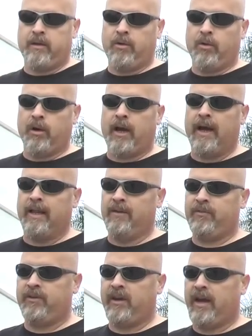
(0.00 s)
your high
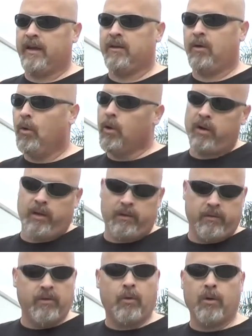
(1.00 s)
lift jack, or
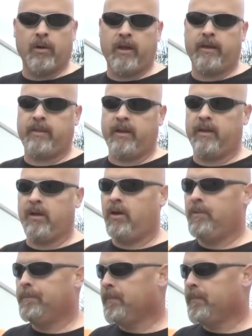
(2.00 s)
nothing at all.